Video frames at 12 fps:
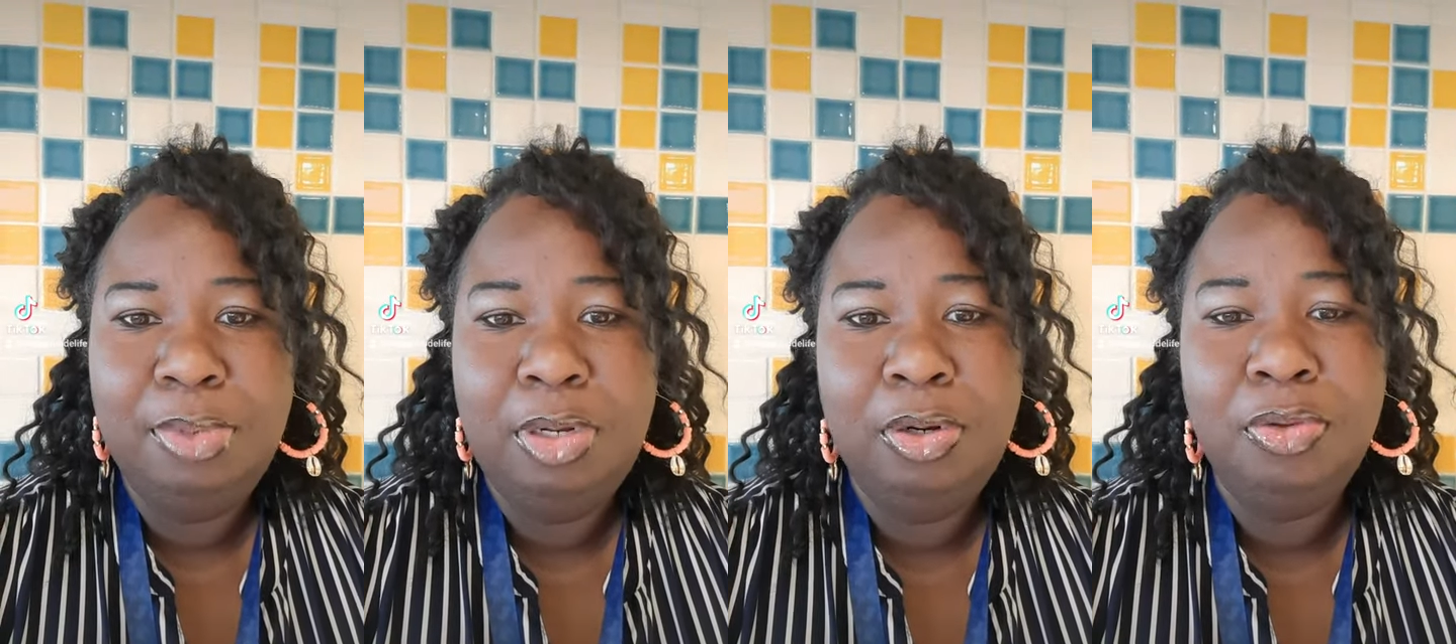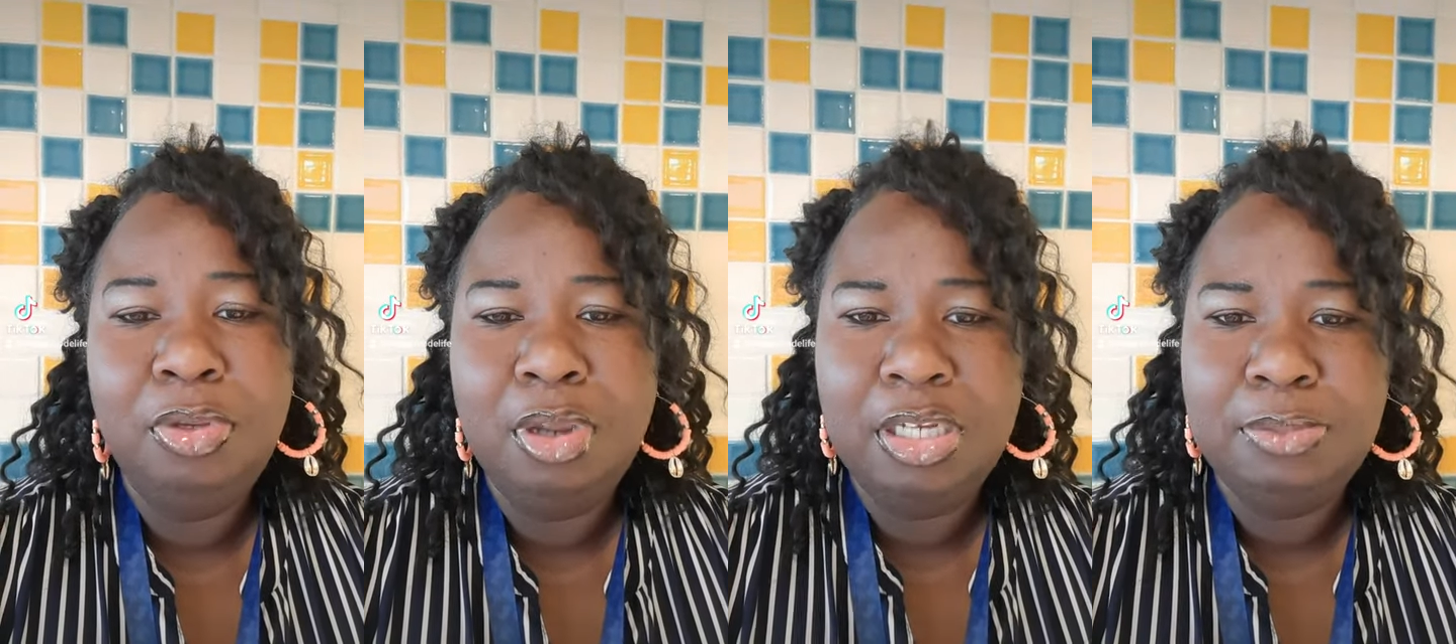And I know
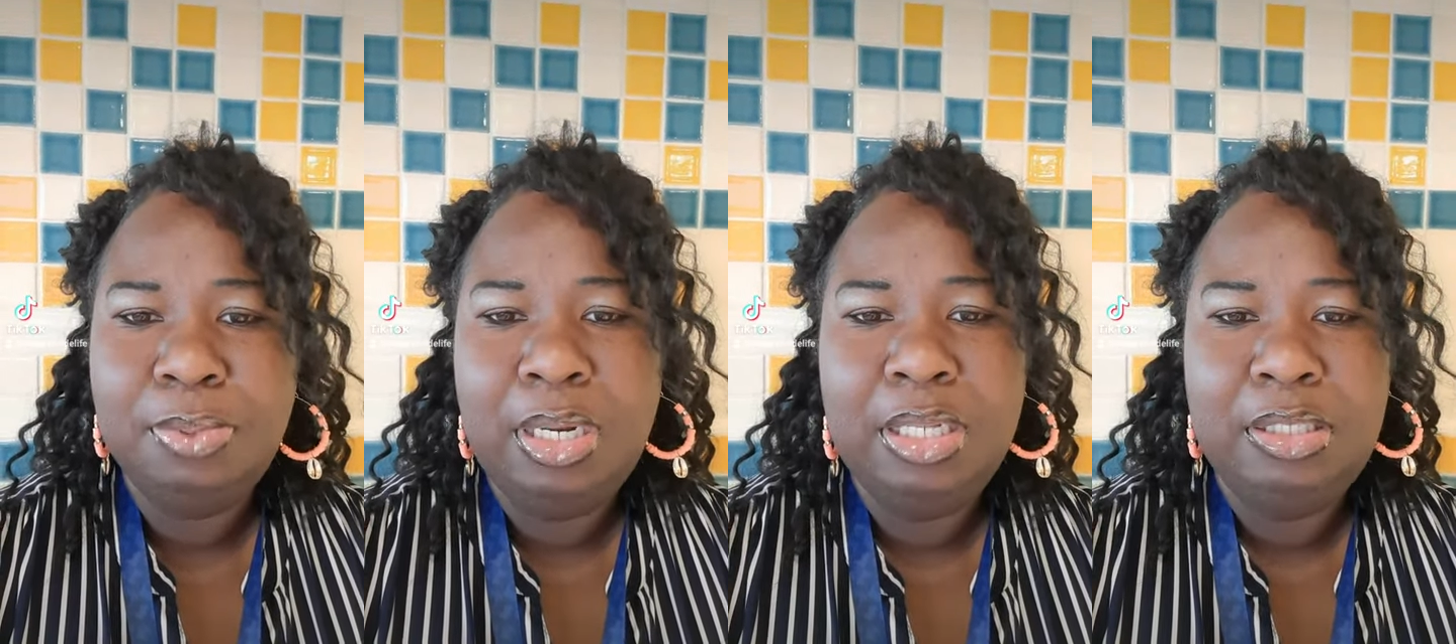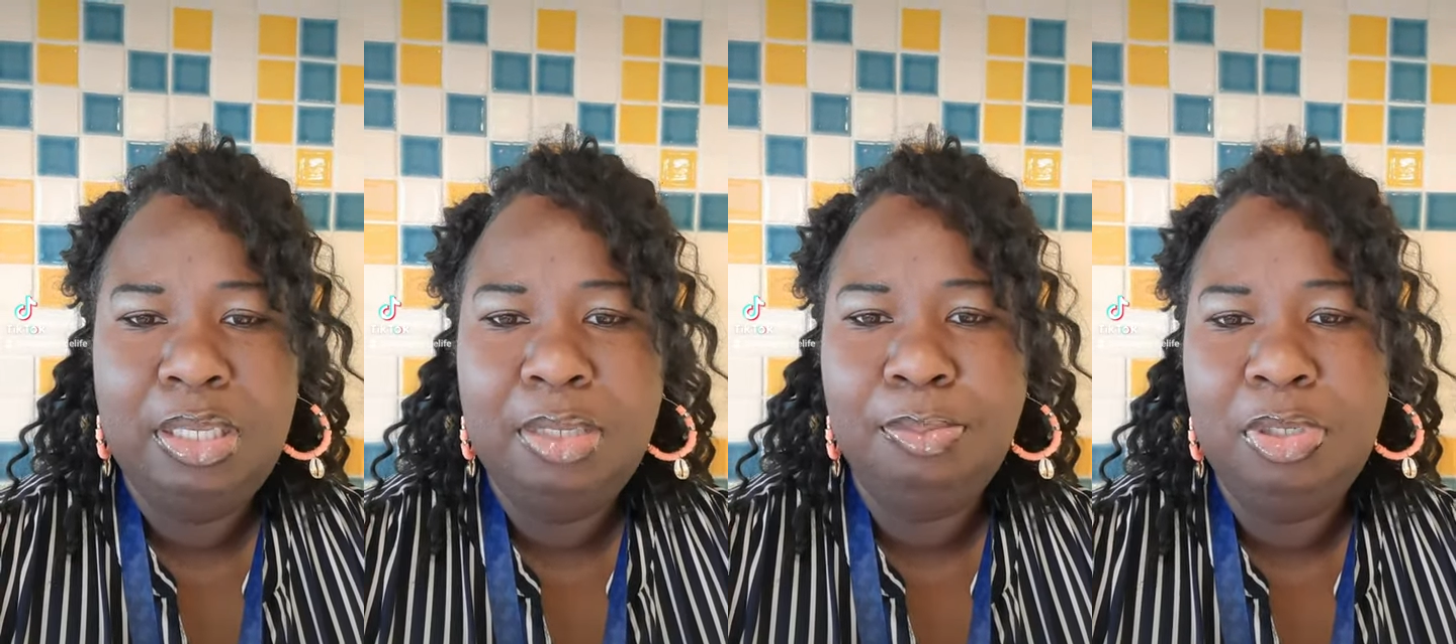you guys probably
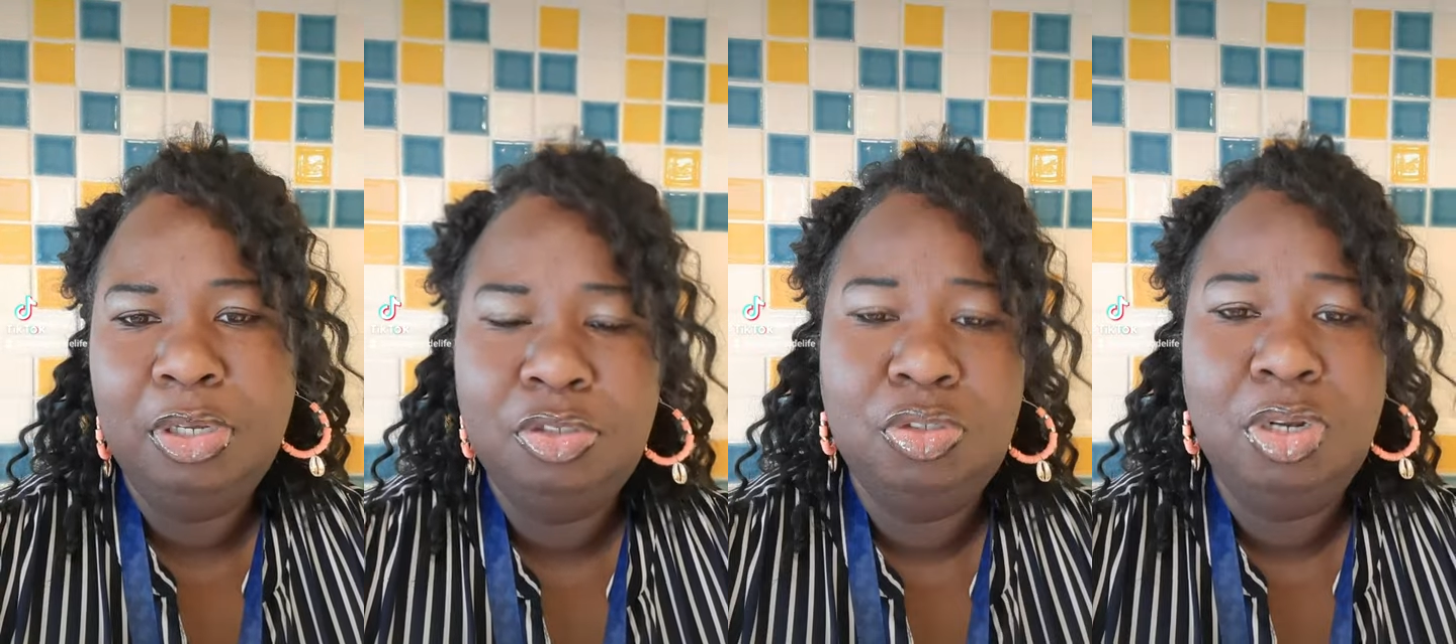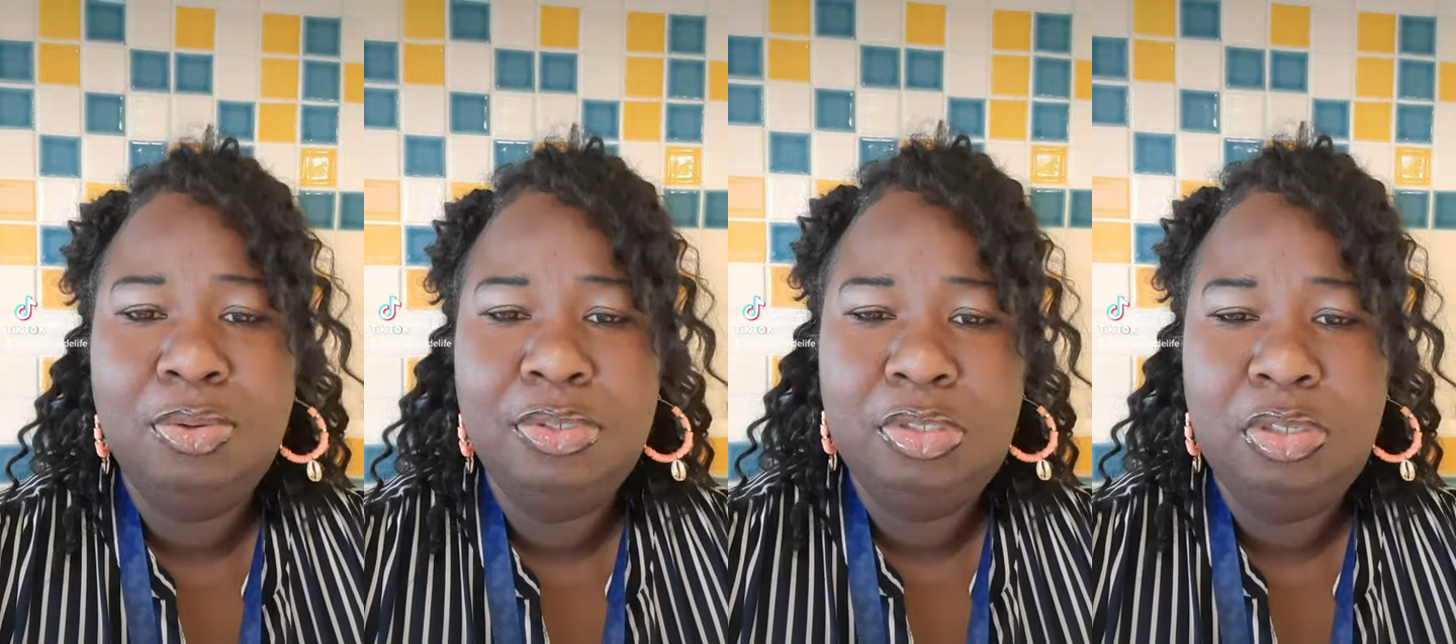think, because you
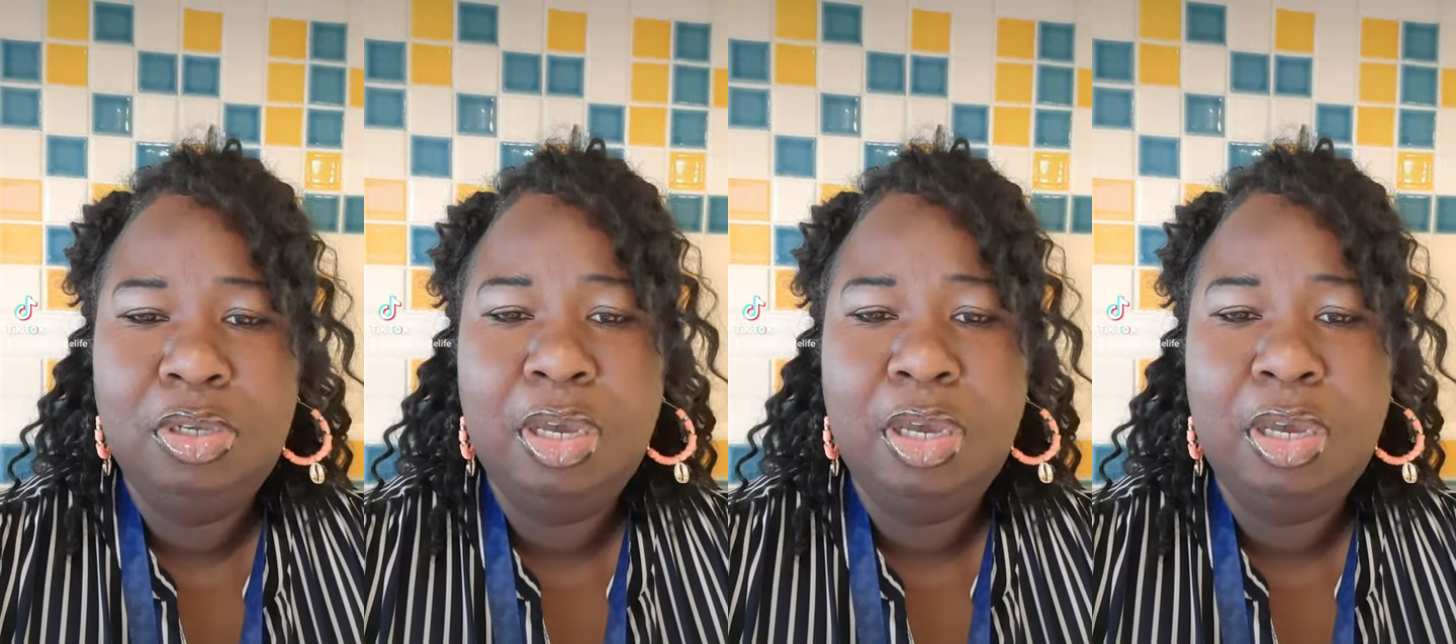always see you